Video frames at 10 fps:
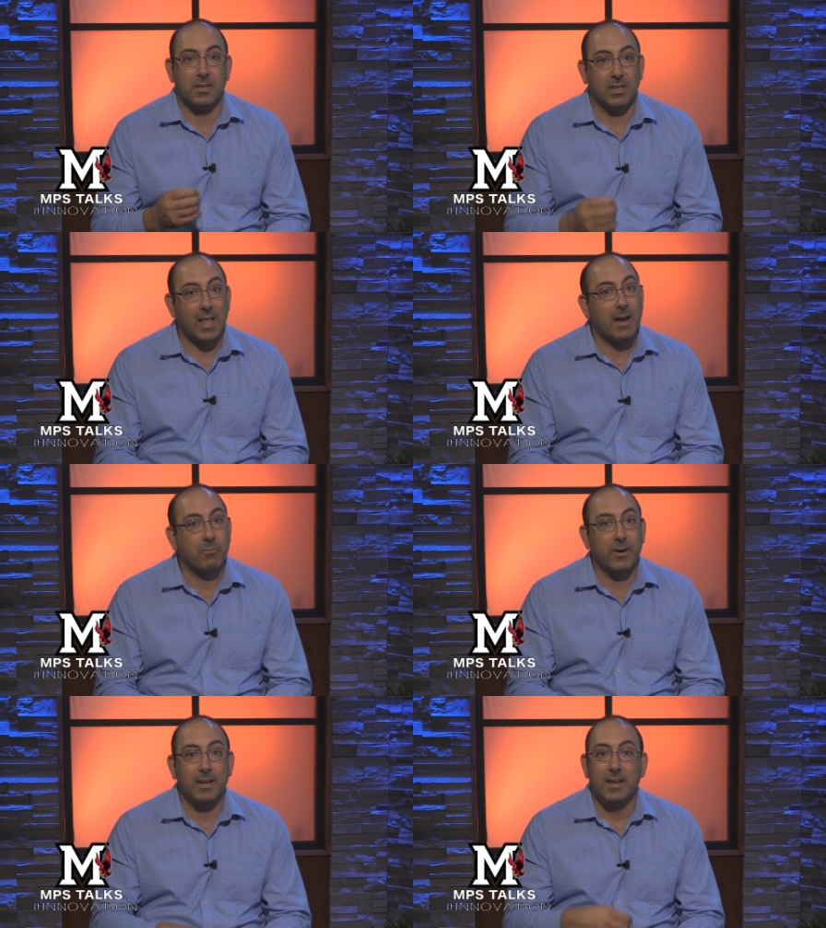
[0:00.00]

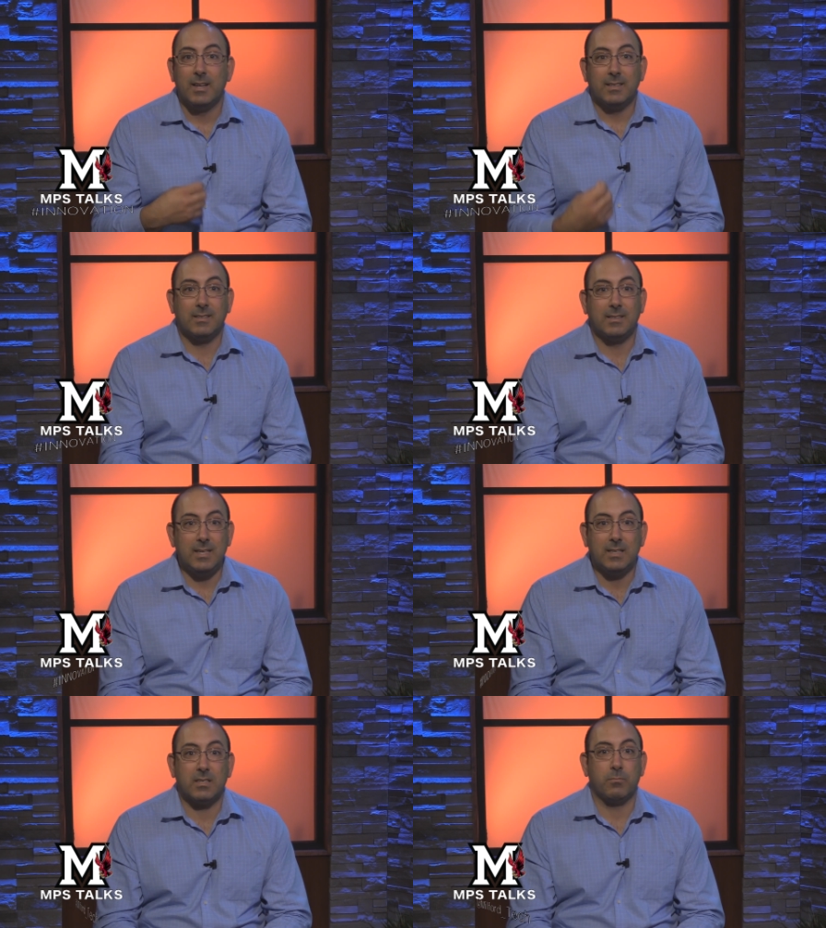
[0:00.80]
Collaborate,
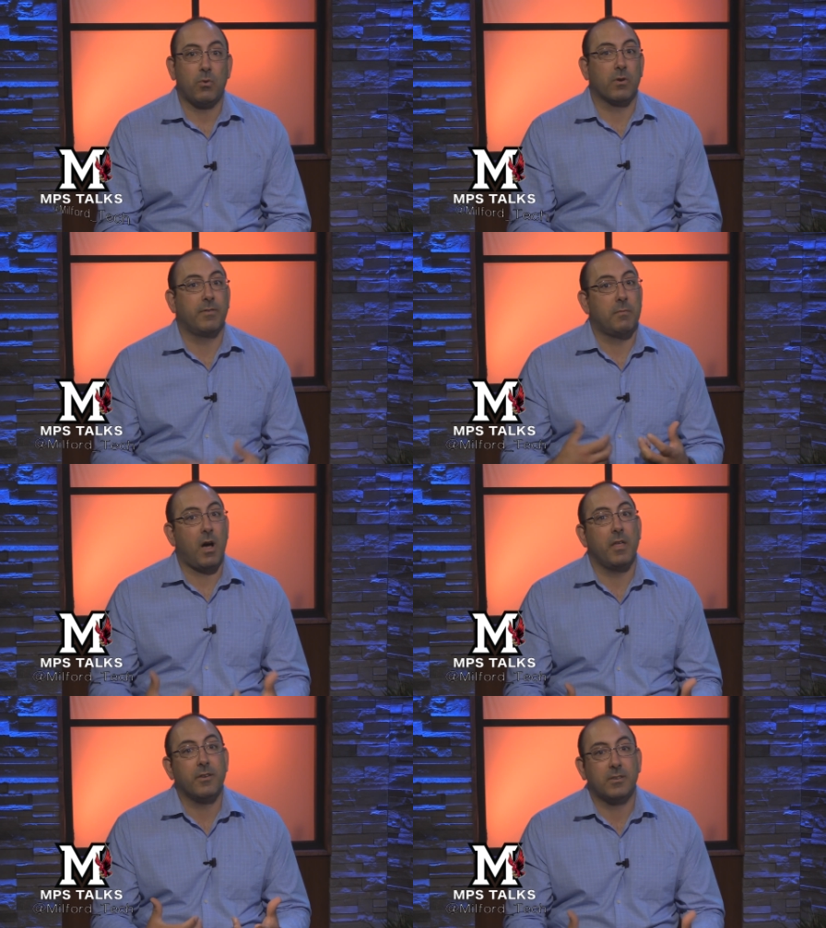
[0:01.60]
seek support from
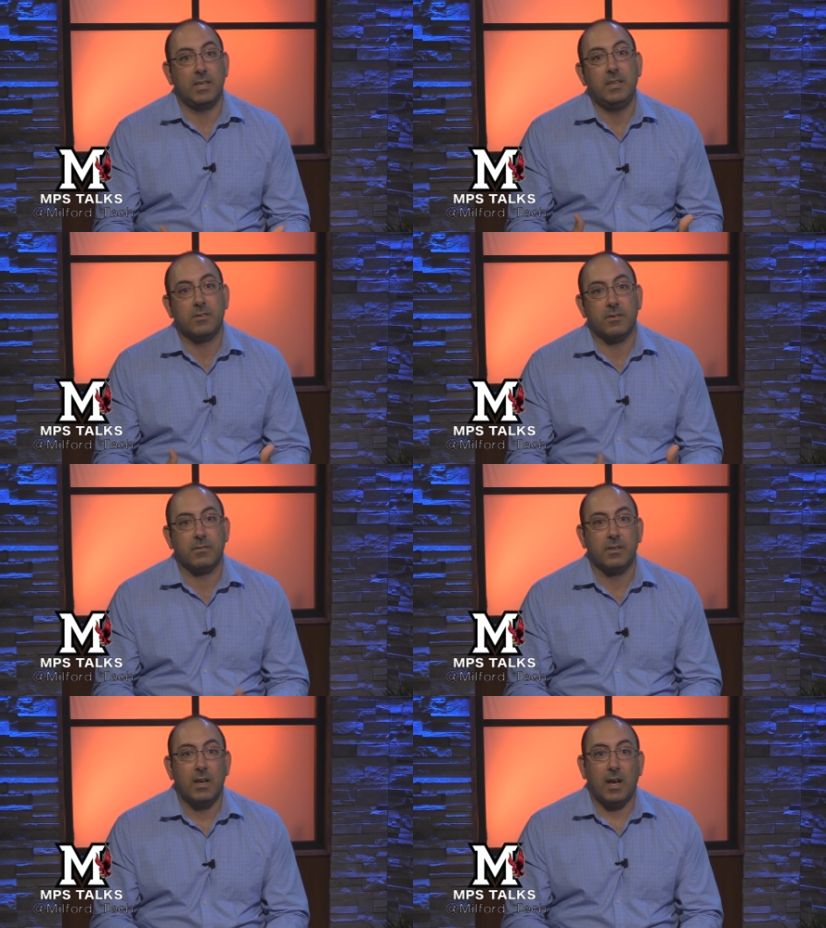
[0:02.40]
other
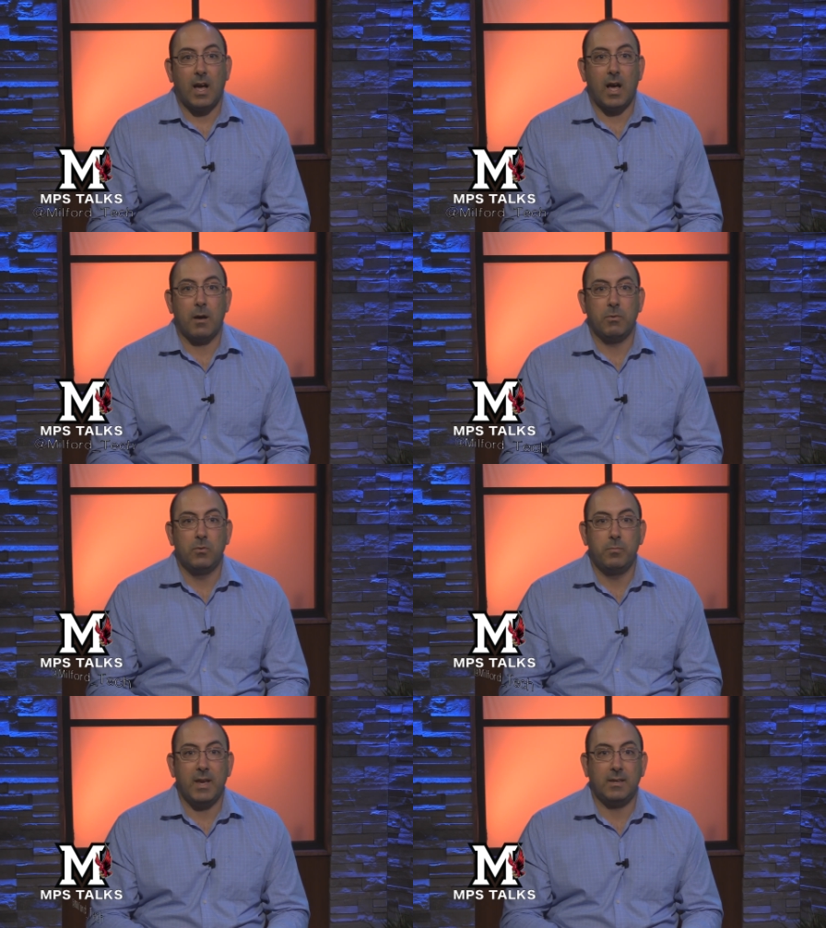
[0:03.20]
teachers um,
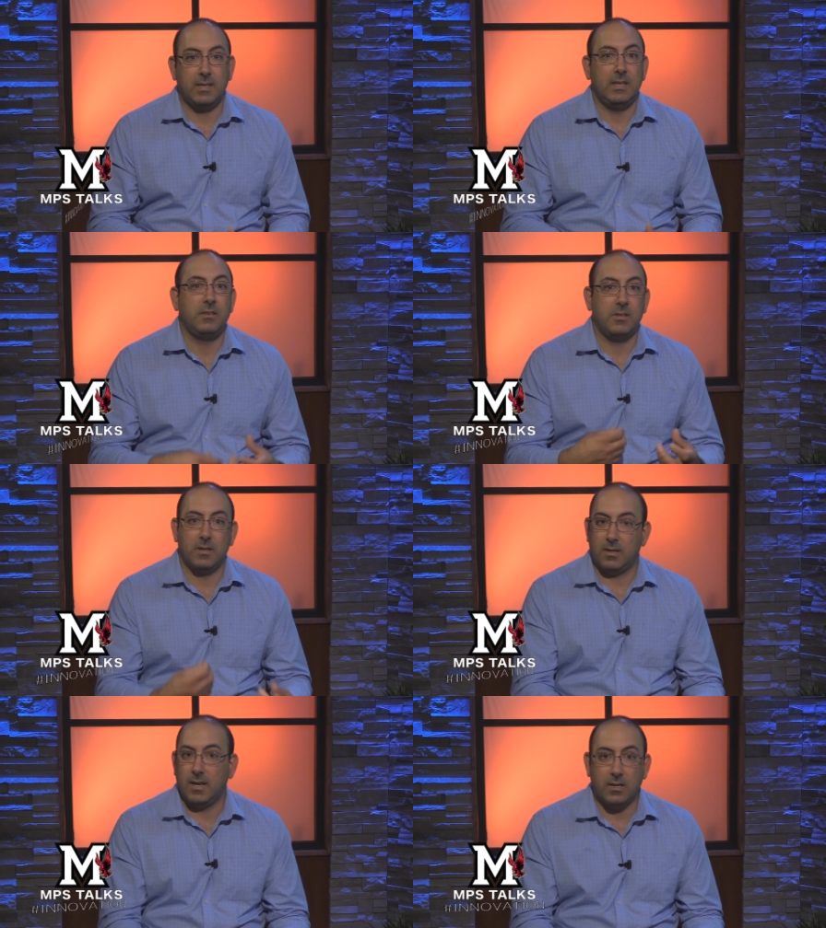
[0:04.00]
who may teach
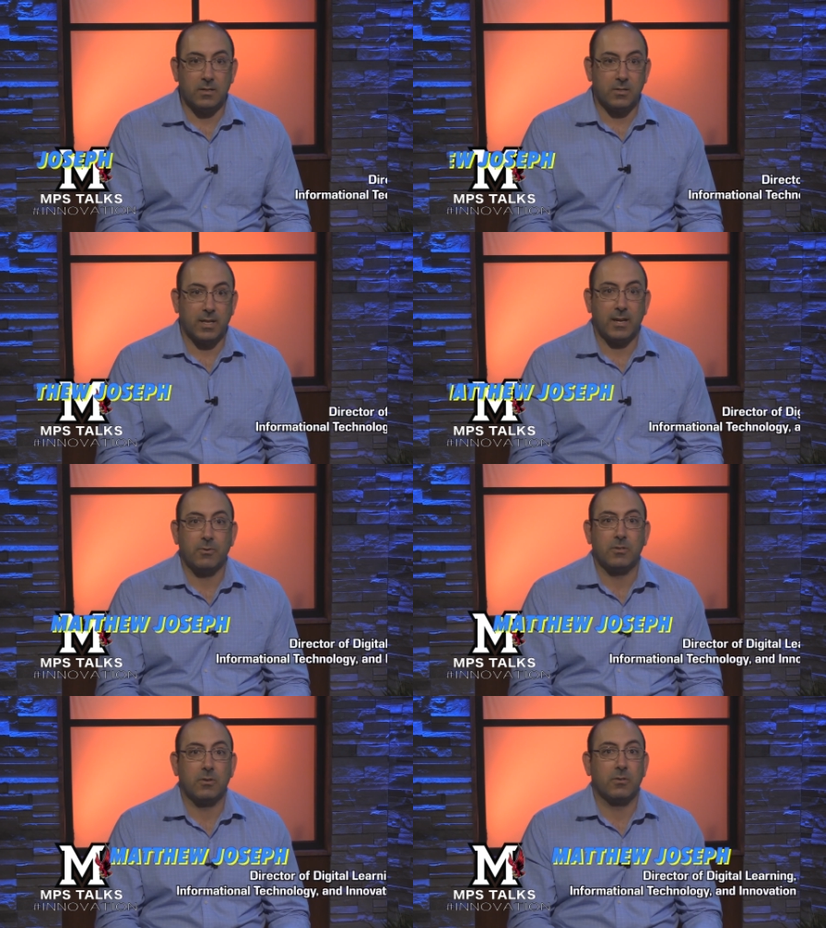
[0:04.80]
English
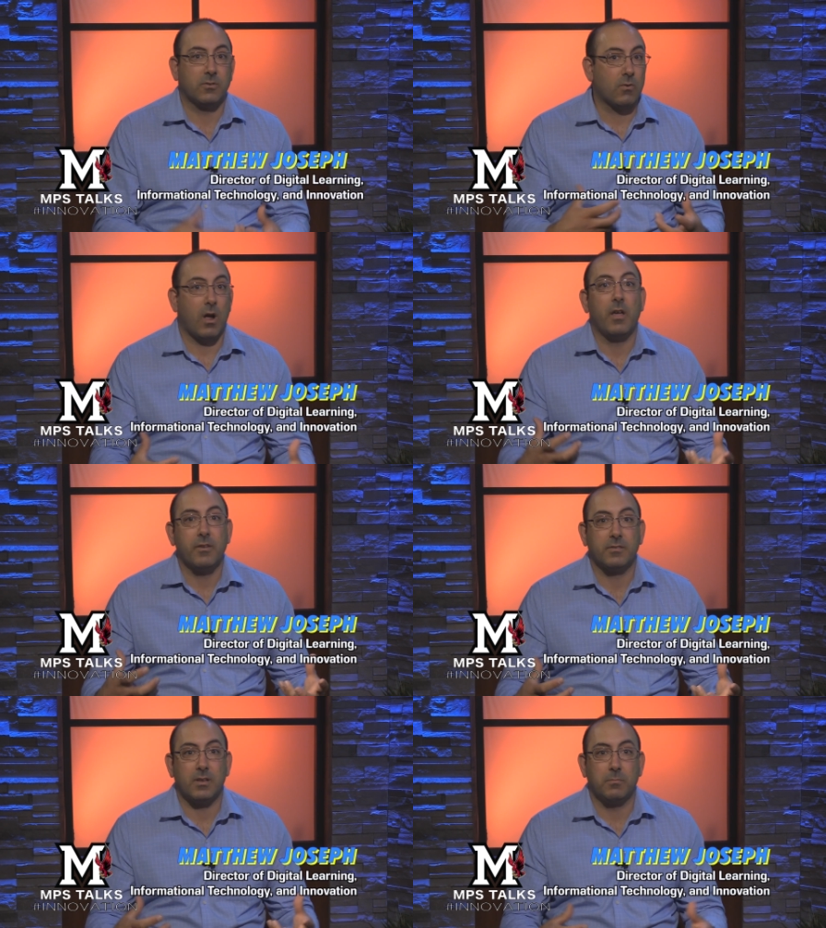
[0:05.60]
language learners or
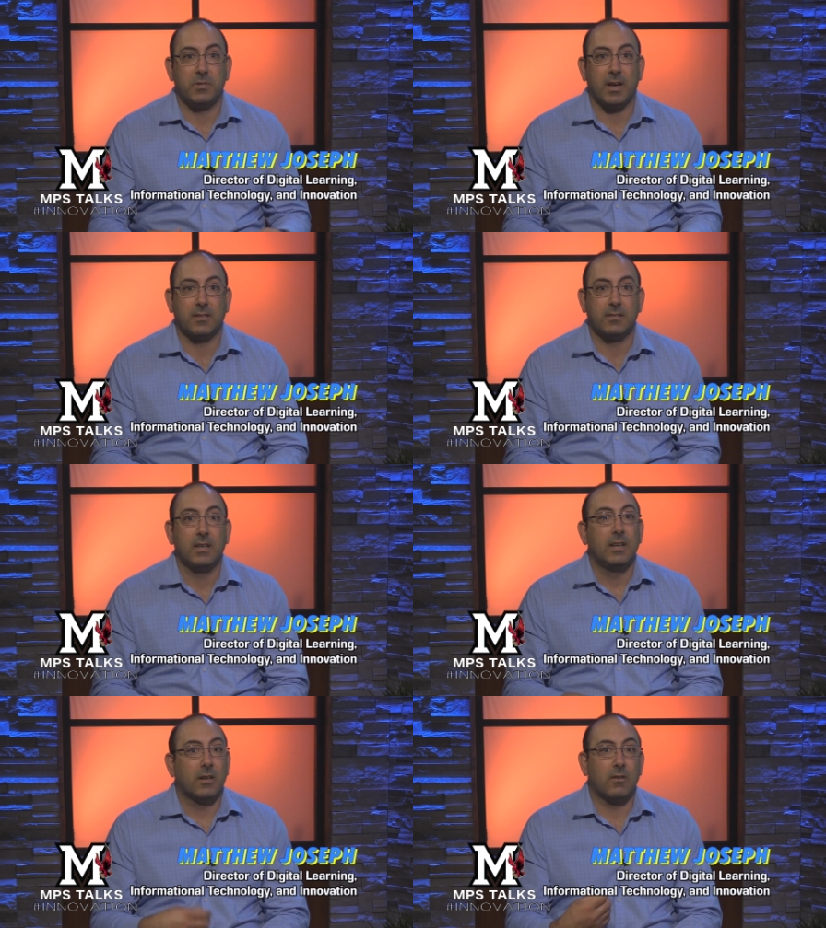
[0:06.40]
other subjects
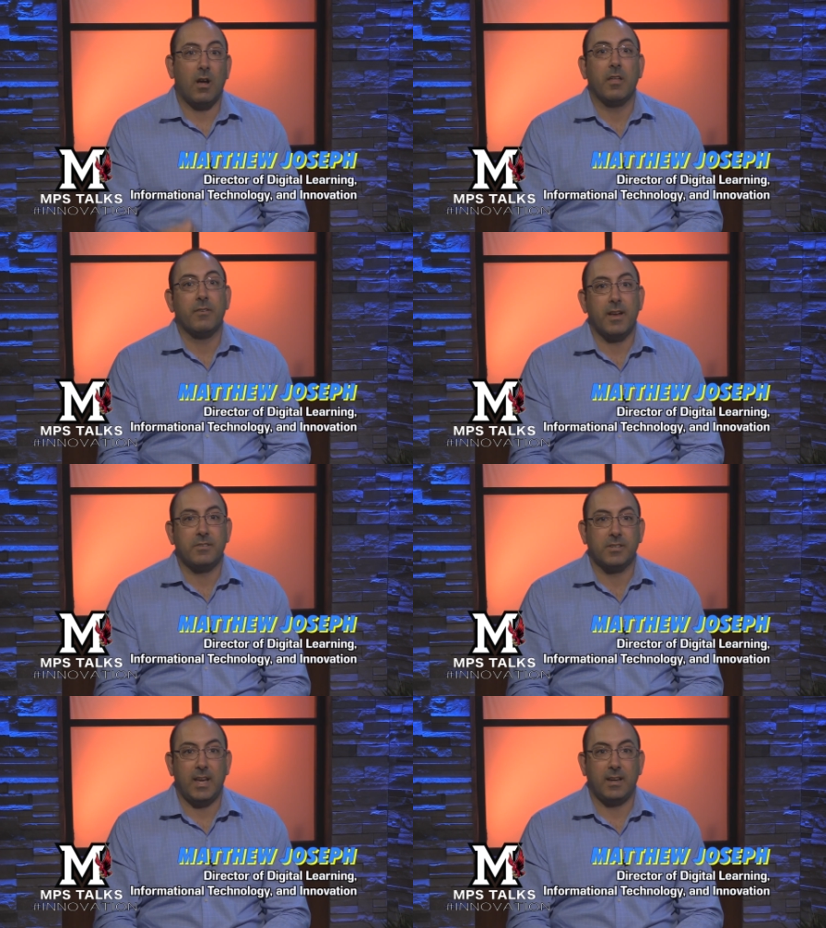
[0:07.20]
or other
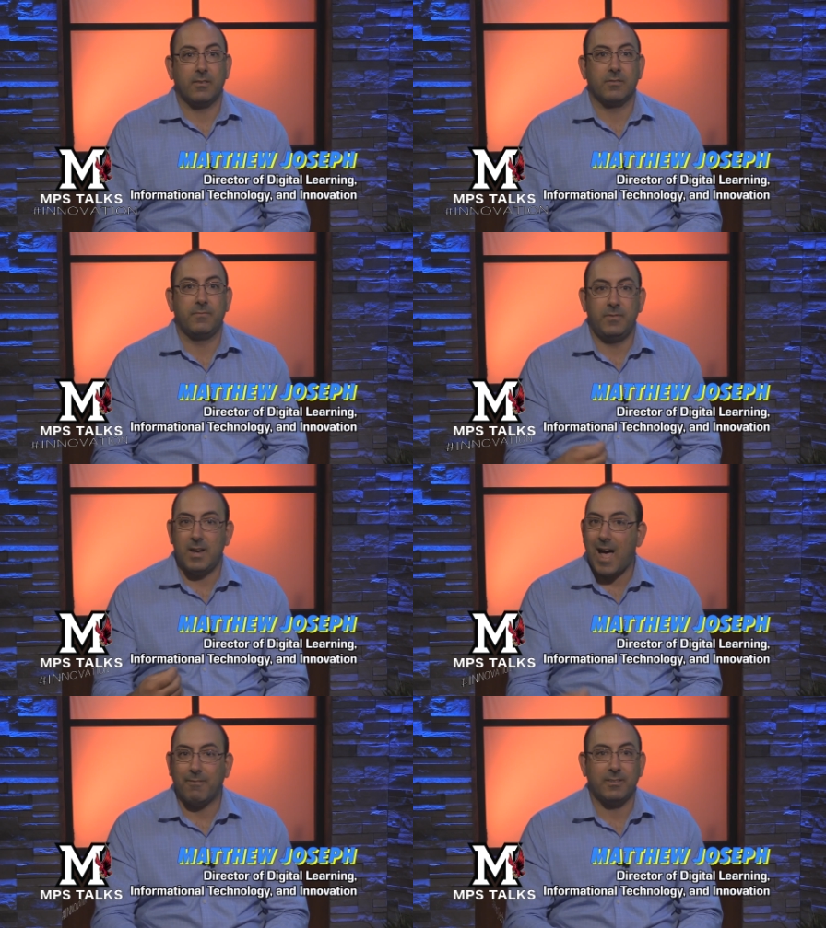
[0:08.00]
educators,
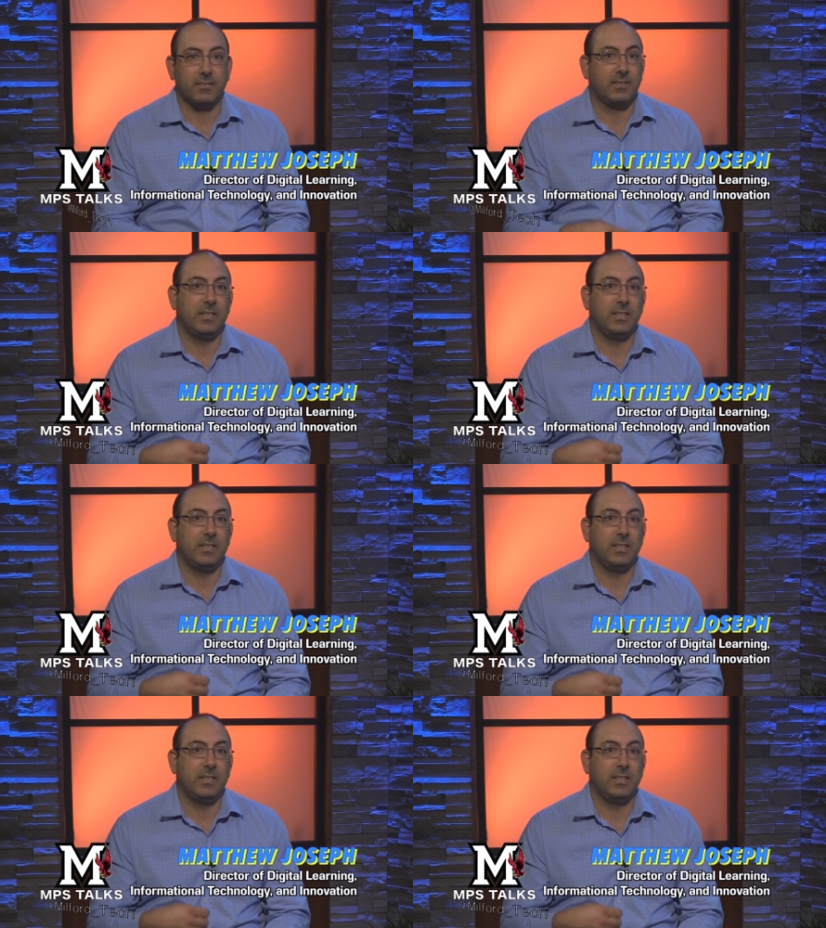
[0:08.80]
novice